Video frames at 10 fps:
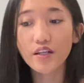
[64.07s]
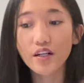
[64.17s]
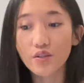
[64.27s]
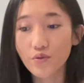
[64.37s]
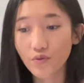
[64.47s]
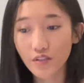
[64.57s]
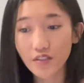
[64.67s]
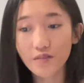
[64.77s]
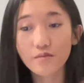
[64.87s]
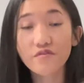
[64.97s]

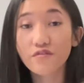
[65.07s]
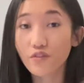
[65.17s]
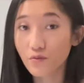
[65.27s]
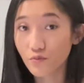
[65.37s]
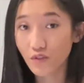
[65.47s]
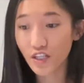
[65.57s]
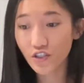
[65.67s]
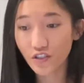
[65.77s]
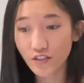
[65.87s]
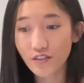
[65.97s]
algorithm
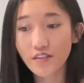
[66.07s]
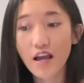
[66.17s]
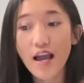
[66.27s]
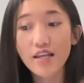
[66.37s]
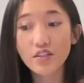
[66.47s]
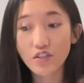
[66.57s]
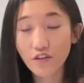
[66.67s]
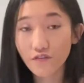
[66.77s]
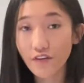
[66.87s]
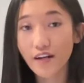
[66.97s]
formulations,
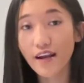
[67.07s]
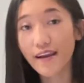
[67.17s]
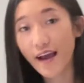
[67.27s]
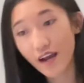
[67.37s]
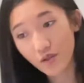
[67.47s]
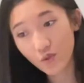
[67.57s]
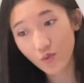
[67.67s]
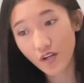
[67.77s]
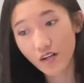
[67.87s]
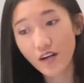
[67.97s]
software and
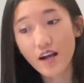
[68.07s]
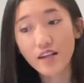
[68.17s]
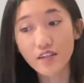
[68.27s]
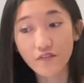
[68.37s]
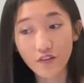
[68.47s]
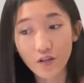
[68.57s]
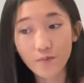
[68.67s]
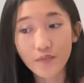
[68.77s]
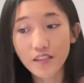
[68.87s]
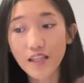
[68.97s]
hardware
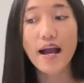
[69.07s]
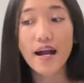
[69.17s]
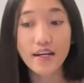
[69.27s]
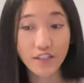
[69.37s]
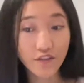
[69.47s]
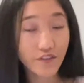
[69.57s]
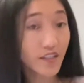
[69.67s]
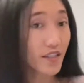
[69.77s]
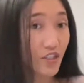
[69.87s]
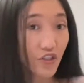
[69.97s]
development,
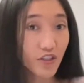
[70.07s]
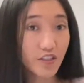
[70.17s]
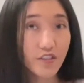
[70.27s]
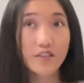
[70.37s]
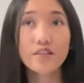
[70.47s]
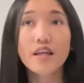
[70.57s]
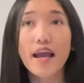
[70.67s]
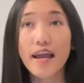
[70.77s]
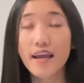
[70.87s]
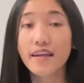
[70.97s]
artificial intelligence,
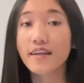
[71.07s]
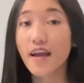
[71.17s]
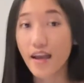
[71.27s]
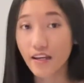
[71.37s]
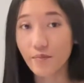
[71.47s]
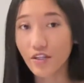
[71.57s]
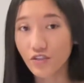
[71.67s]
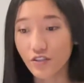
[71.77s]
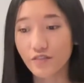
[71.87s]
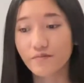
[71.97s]
and
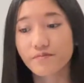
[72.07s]
animation.